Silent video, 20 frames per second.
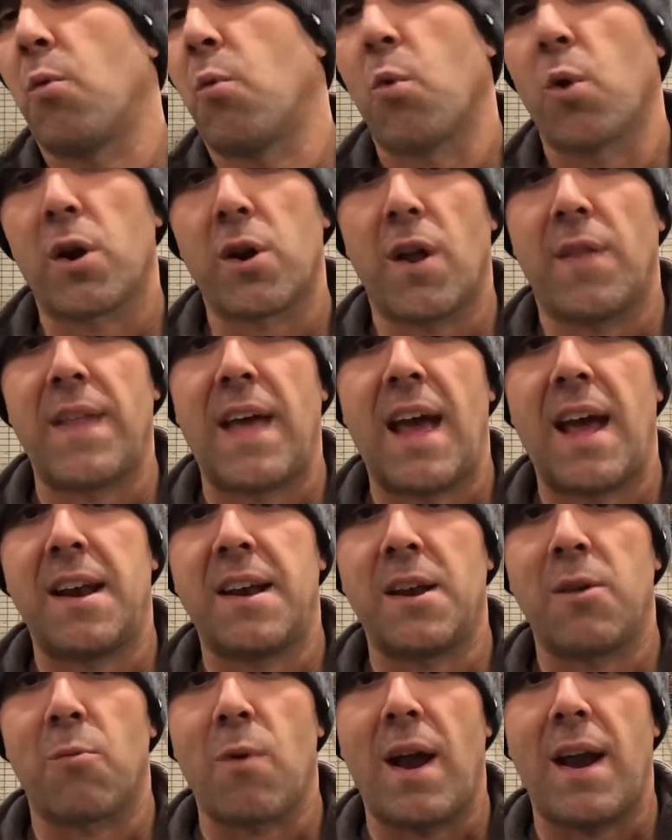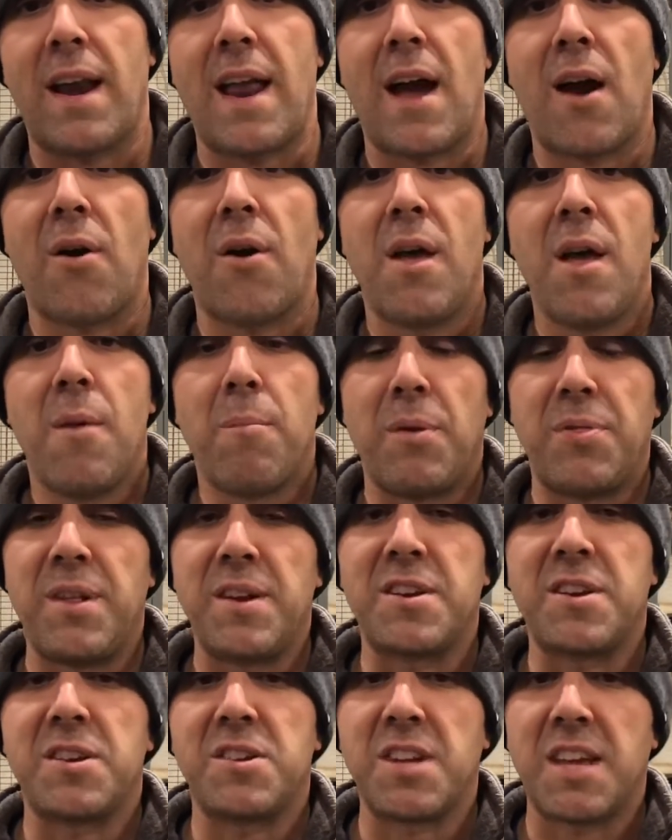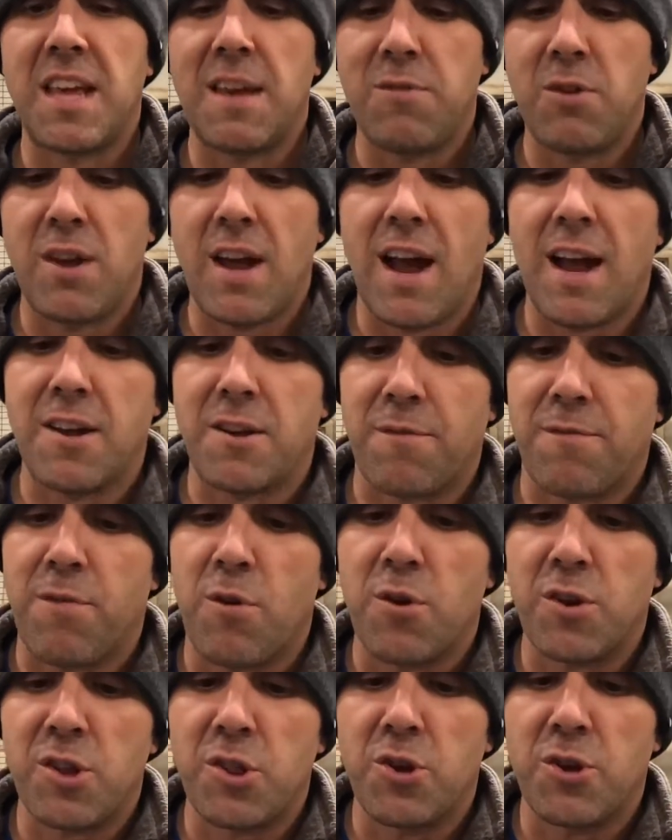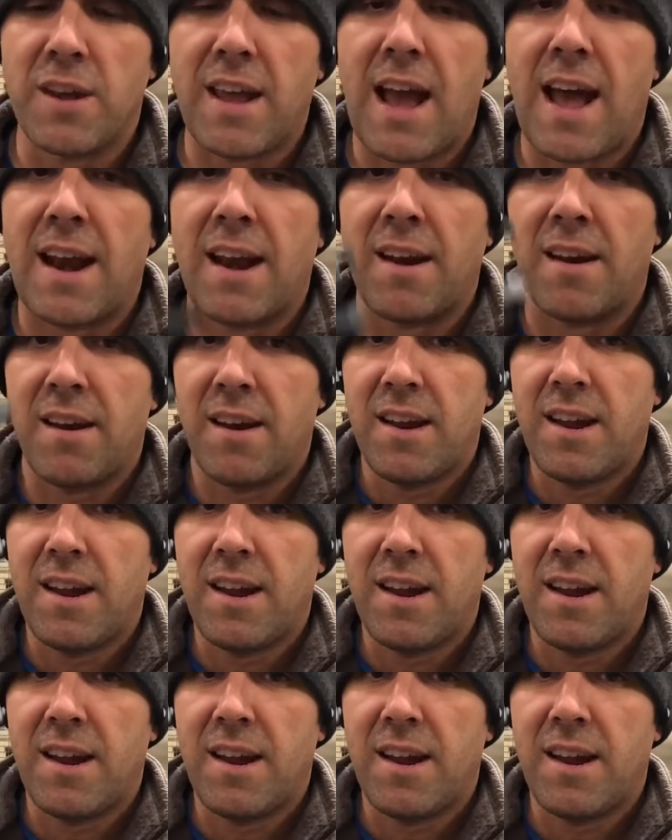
We're working on the editing right now, but this is to give you guys the first look at it.